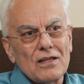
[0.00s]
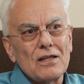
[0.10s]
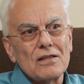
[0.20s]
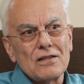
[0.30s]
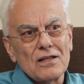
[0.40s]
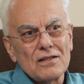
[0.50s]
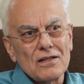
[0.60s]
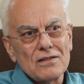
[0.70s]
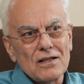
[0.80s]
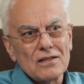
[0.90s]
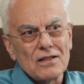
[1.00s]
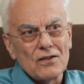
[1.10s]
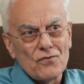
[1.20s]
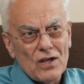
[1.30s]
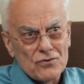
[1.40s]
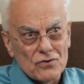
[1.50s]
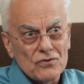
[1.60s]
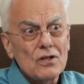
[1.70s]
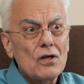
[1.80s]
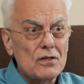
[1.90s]
the, the, the, the
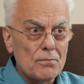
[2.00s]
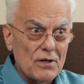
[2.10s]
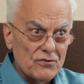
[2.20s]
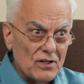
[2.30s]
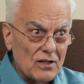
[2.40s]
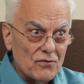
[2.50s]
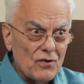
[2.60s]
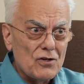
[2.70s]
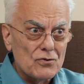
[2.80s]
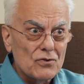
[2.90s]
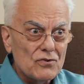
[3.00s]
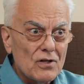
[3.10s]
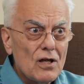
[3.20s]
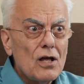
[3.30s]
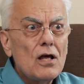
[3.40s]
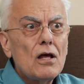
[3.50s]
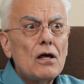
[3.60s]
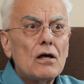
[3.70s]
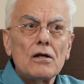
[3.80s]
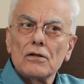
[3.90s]
infections, the parasitic infections,
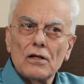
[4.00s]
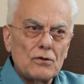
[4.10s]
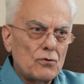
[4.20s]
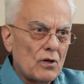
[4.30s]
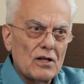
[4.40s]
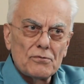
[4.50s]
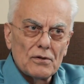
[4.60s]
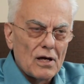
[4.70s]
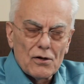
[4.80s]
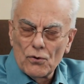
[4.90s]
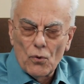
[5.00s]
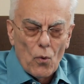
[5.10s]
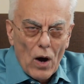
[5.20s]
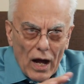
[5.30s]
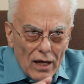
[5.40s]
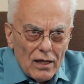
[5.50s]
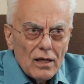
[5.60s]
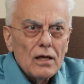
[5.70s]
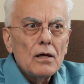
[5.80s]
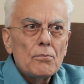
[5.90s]
and don't ask, I don't know why,
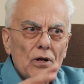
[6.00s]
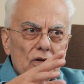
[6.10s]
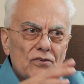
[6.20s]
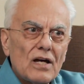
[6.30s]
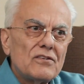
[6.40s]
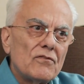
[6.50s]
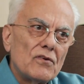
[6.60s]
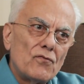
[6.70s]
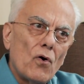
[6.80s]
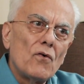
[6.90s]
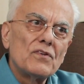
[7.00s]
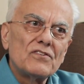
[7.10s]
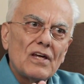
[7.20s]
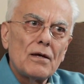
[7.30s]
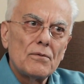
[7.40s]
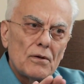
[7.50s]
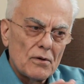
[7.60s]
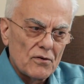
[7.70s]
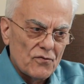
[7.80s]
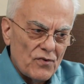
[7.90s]
parasites have evolved the same,
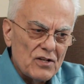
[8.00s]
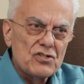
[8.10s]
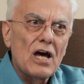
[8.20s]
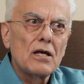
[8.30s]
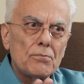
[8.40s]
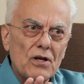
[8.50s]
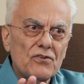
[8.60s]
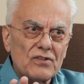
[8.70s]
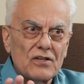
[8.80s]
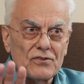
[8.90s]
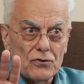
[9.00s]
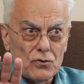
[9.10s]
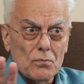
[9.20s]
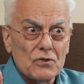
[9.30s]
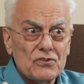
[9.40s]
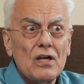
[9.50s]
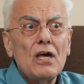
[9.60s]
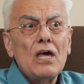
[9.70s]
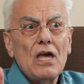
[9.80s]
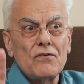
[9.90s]
uh, fungi and parasites and humans
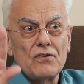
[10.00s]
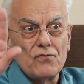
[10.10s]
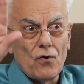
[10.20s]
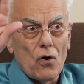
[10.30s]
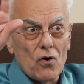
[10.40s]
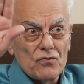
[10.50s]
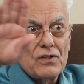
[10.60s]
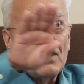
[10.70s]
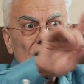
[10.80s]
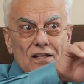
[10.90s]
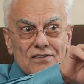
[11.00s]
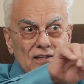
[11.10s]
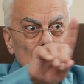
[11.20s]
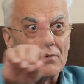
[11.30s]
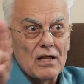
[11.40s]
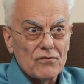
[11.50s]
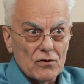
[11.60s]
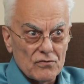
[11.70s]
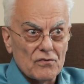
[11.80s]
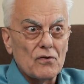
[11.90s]
have evolved in the same
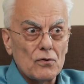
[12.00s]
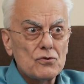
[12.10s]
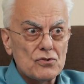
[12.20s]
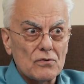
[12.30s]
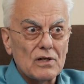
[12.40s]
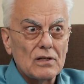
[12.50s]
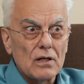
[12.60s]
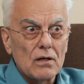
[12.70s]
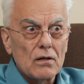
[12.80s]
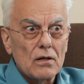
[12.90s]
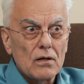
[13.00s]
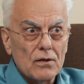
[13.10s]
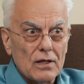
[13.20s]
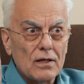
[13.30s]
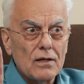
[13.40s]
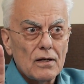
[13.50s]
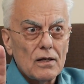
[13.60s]
level of evolution right now, okay? okay.